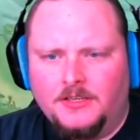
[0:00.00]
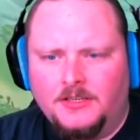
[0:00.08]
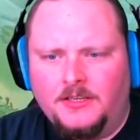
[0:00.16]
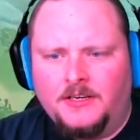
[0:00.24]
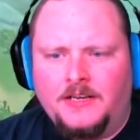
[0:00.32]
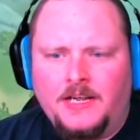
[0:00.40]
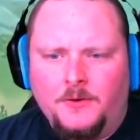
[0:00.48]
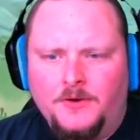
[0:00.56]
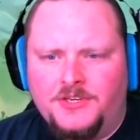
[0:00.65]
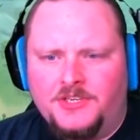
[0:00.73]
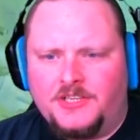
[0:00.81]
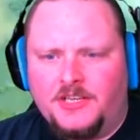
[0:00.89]
And now we're
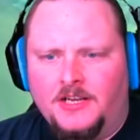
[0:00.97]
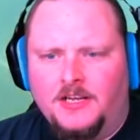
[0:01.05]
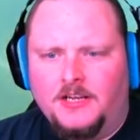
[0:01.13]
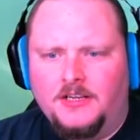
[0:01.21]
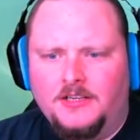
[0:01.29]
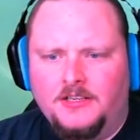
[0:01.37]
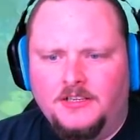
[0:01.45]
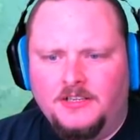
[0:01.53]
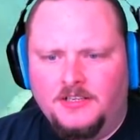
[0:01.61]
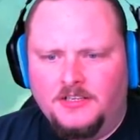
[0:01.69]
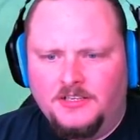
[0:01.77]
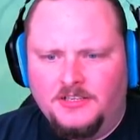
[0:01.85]
just kind of
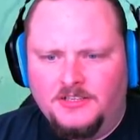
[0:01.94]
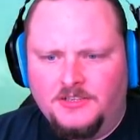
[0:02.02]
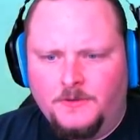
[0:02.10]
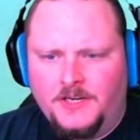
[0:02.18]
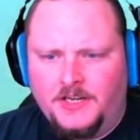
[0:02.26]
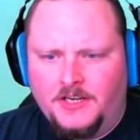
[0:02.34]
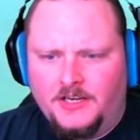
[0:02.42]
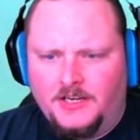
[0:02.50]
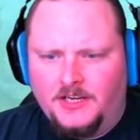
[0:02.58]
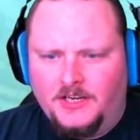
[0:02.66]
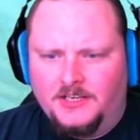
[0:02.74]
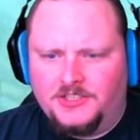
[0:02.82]
doing a
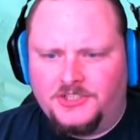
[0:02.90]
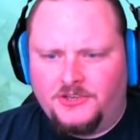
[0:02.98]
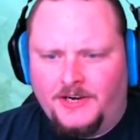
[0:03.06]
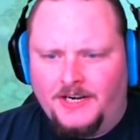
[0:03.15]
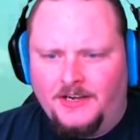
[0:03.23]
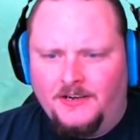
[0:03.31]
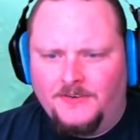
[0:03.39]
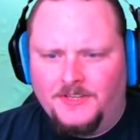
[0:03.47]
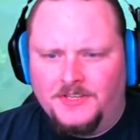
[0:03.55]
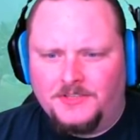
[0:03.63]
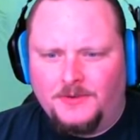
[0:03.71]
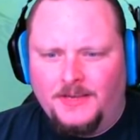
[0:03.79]
straight hover
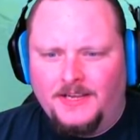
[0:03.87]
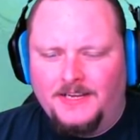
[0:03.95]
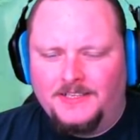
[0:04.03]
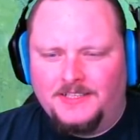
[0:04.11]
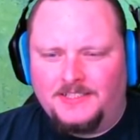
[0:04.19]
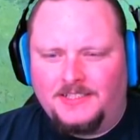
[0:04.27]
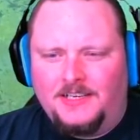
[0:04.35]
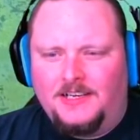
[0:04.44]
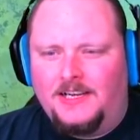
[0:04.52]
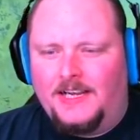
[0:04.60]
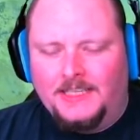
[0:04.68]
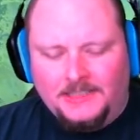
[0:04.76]
this way. Just,
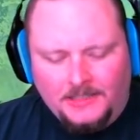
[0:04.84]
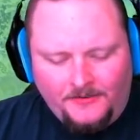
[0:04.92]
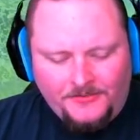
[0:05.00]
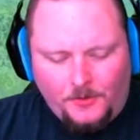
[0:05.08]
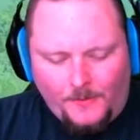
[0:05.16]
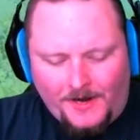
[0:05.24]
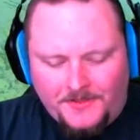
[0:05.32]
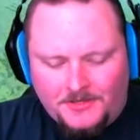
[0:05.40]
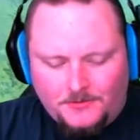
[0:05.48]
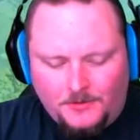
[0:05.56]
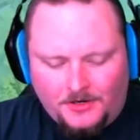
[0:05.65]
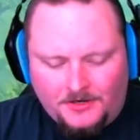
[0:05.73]
I love the way
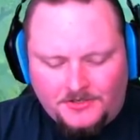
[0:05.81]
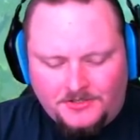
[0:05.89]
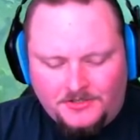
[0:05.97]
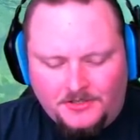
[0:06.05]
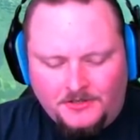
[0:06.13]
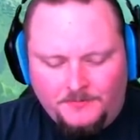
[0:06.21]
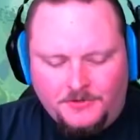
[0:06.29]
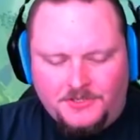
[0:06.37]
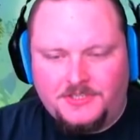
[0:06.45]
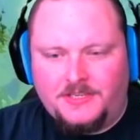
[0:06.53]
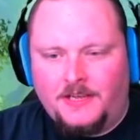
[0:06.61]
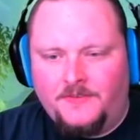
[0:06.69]
this works. And push
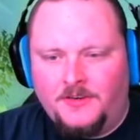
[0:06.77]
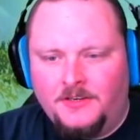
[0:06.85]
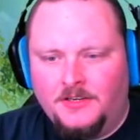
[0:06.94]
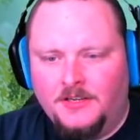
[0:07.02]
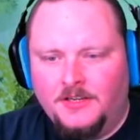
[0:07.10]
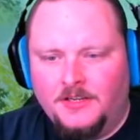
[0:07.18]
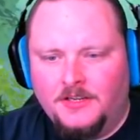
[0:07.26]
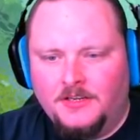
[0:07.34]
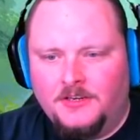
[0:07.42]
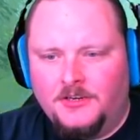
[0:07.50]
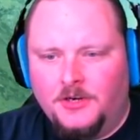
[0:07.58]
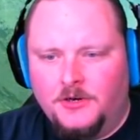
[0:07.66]
7,
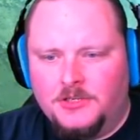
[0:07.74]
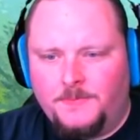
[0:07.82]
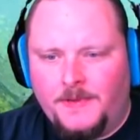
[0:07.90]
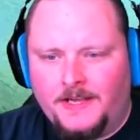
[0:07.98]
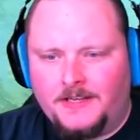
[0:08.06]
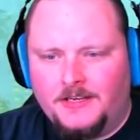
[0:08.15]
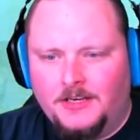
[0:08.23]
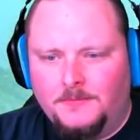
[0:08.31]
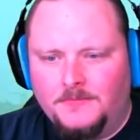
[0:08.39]
nose back up.